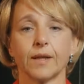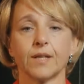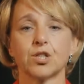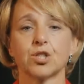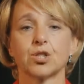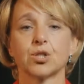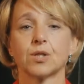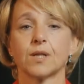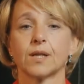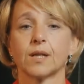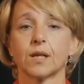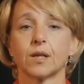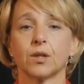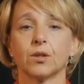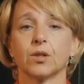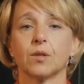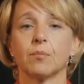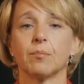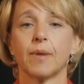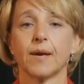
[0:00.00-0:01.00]
It should
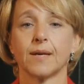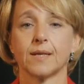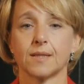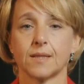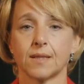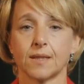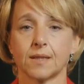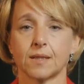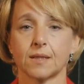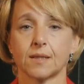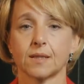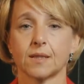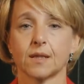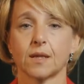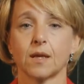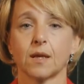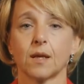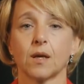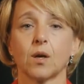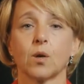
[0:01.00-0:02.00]
include the
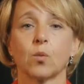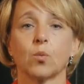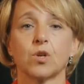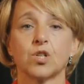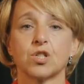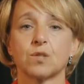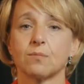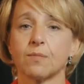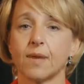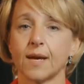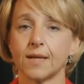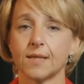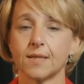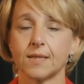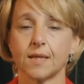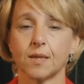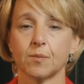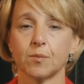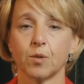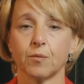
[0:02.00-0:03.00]
basics, which
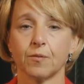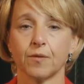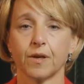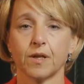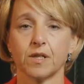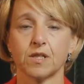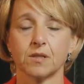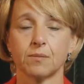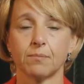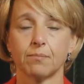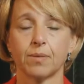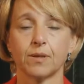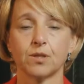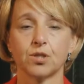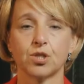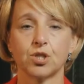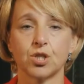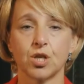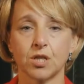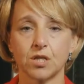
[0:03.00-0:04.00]
may seem obvious,
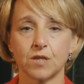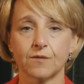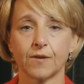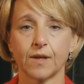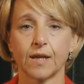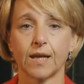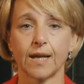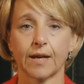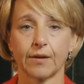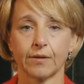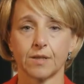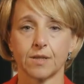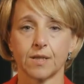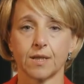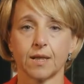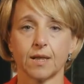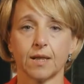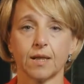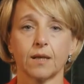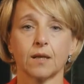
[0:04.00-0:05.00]
but just for
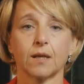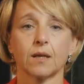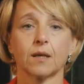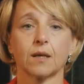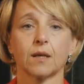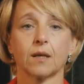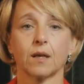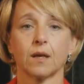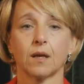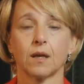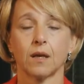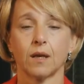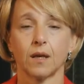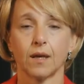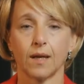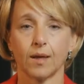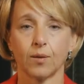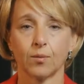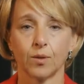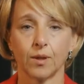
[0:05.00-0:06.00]
clarity,
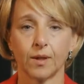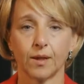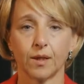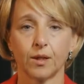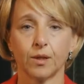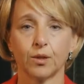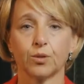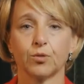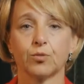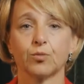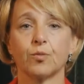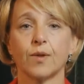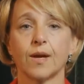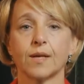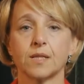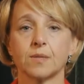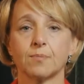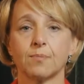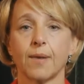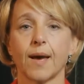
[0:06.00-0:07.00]
it will include
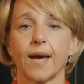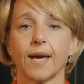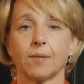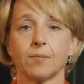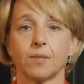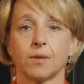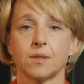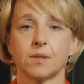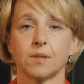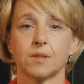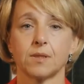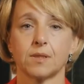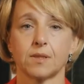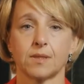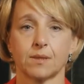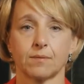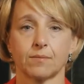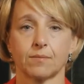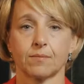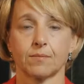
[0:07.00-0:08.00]
rent
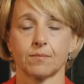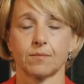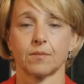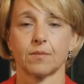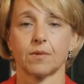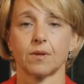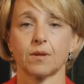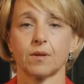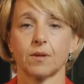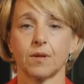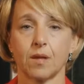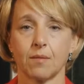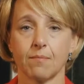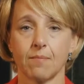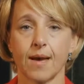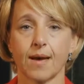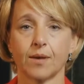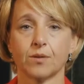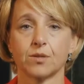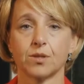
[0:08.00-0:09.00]
payments, the
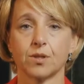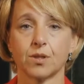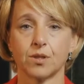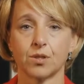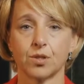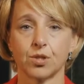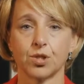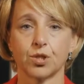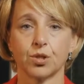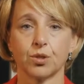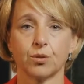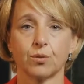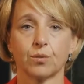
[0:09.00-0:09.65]
amount that's due,